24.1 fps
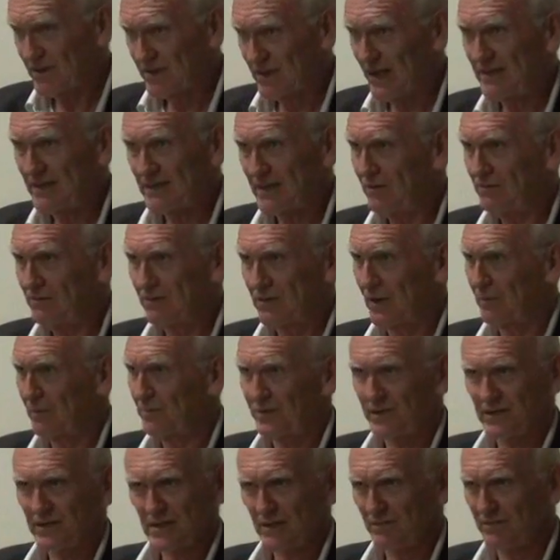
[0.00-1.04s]
state-owned
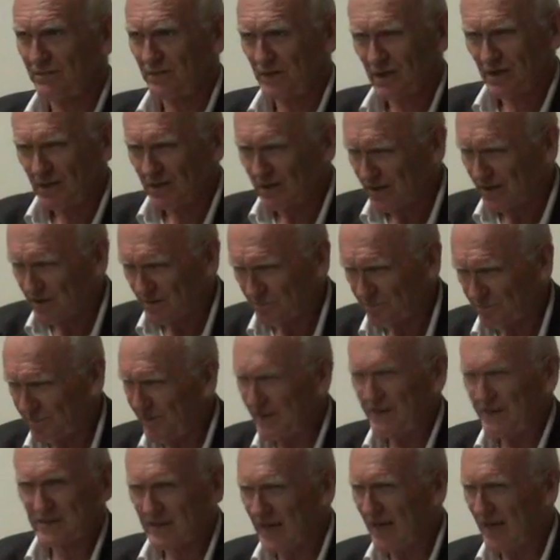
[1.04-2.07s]
companies have
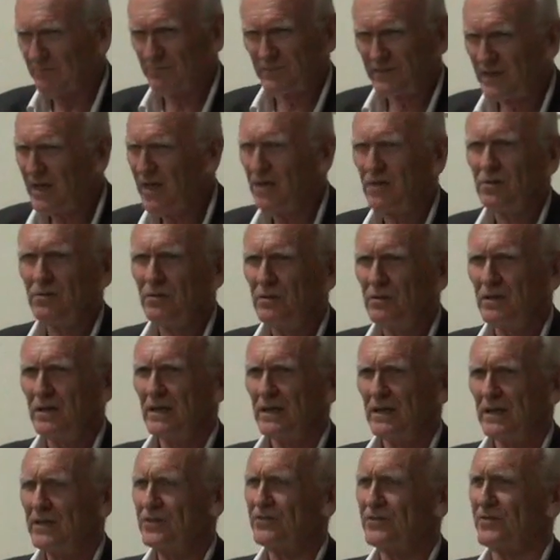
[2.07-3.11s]
appear to have
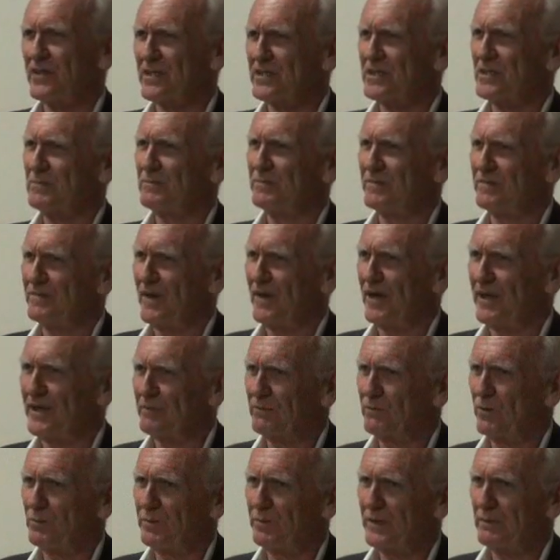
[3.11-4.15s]
no interest in
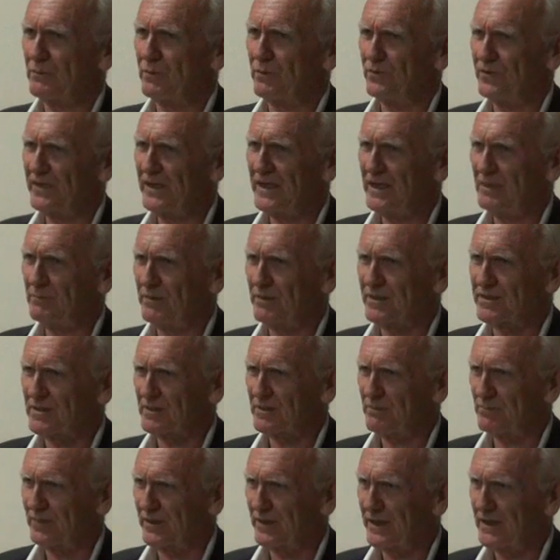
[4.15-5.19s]
providing what people need, but
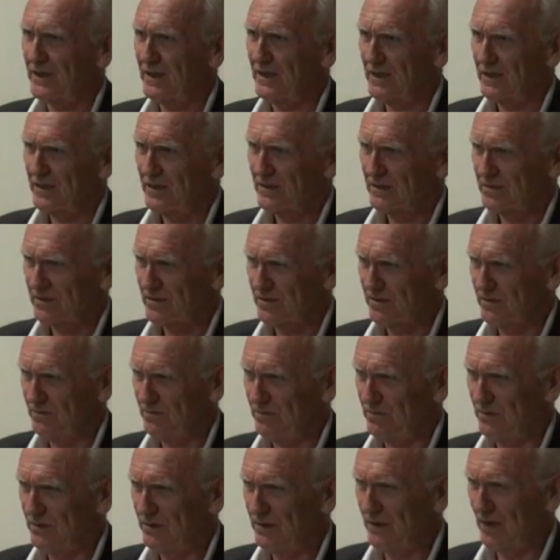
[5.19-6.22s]
simply
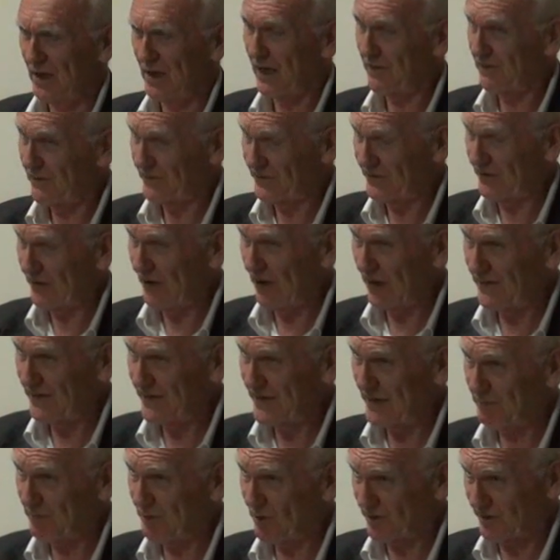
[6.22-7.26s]
to either to
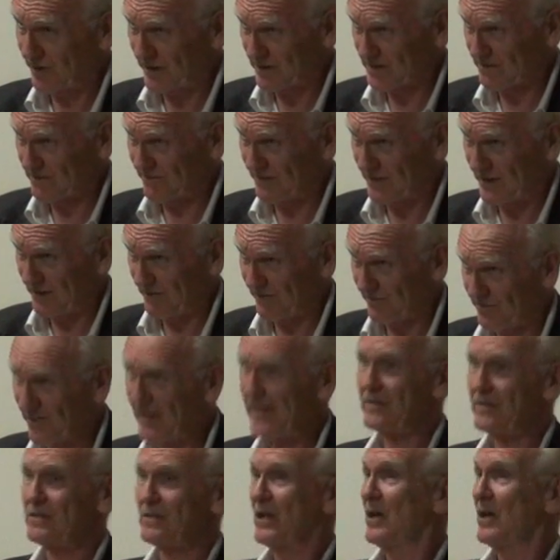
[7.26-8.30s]
line their pockets for their
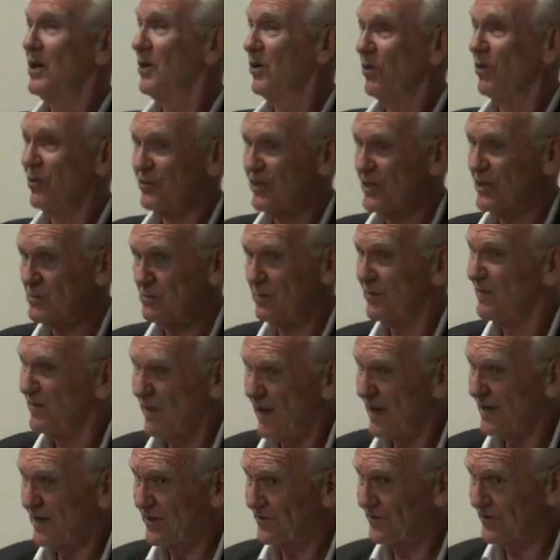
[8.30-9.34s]
friends or just
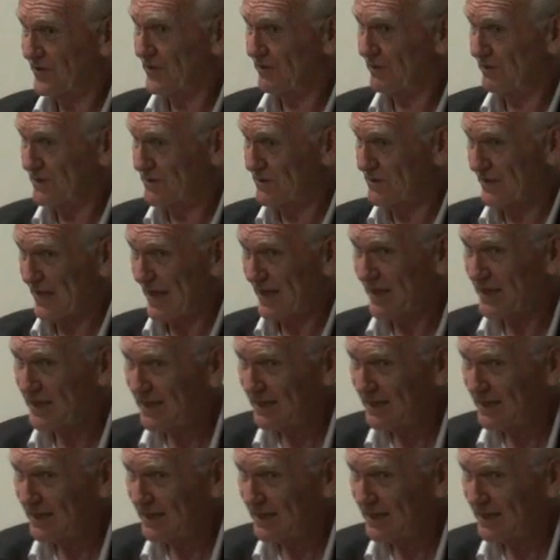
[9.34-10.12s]
provide a service without